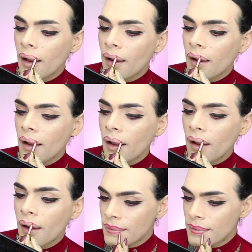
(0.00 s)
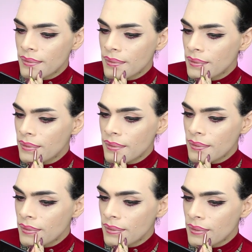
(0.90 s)
Oh, yeah.
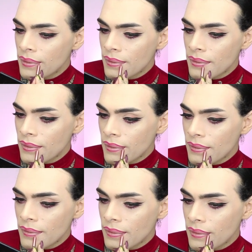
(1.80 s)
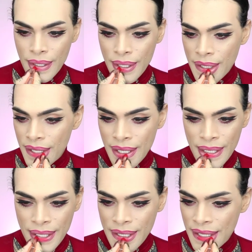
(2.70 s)
There we go.
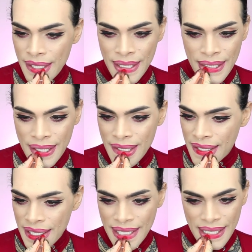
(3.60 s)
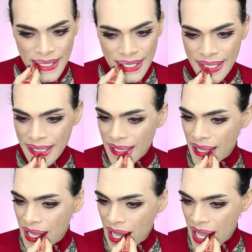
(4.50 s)
And now you're applying your
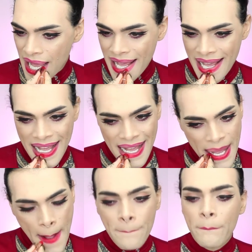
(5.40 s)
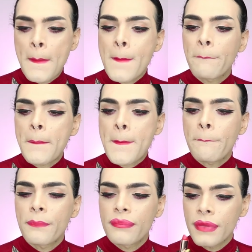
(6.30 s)
lipstick. I'm basically telling you,
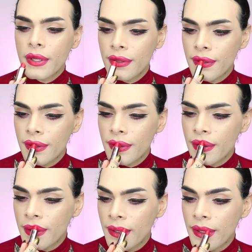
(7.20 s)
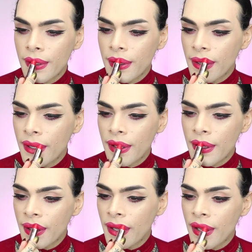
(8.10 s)
telling you exactly what you're seeing, so I'm not
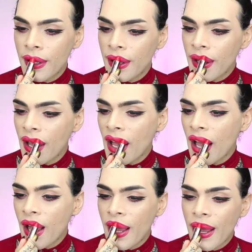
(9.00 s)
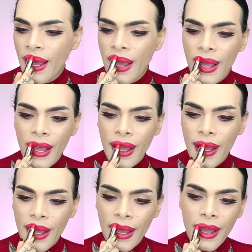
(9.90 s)
really adding anything new to the
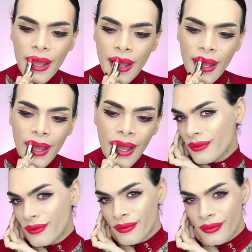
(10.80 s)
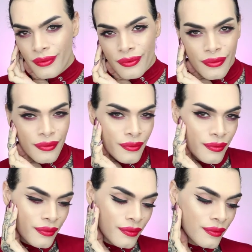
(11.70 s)
conversation here, but
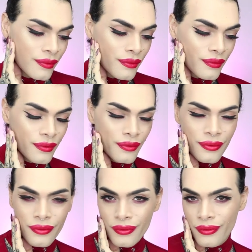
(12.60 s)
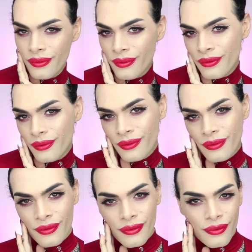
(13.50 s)
that's beautiful. Look at that.
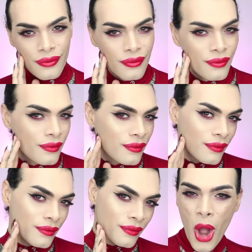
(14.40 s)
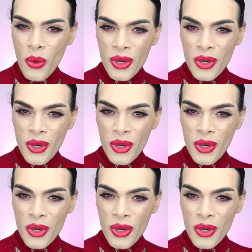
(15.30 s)
Oh yes.